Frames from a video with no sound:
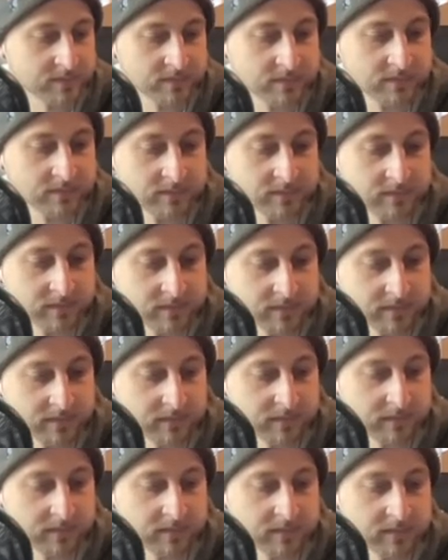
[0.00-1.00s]

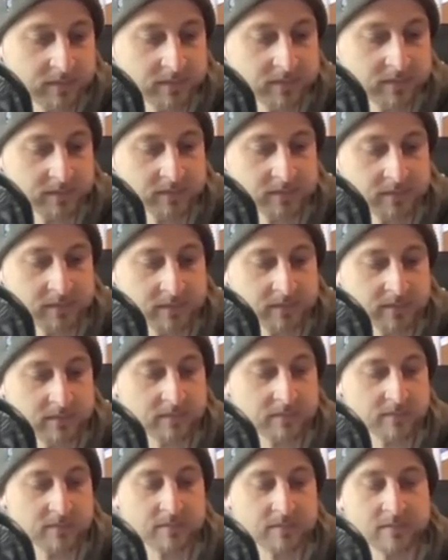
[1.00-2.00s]

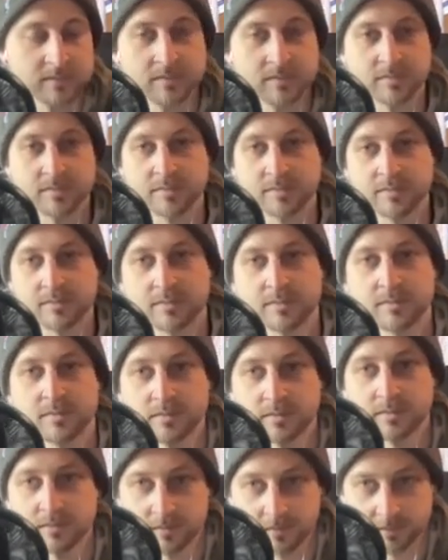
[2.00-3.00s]

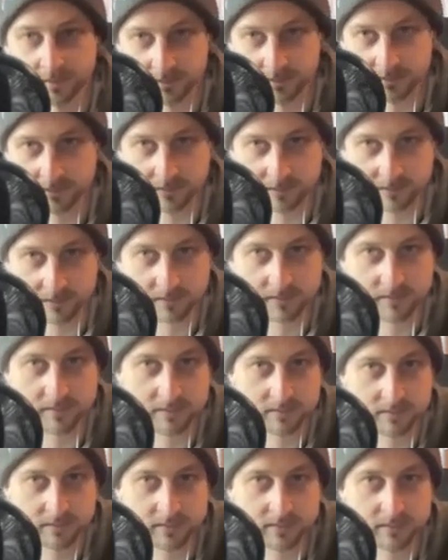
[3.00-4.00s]

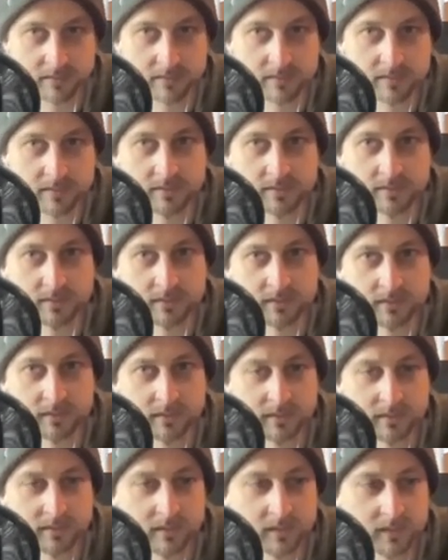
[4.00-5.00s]

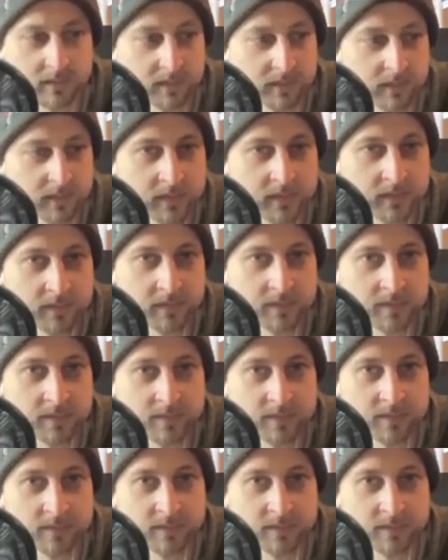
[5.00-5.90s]
(not speaking)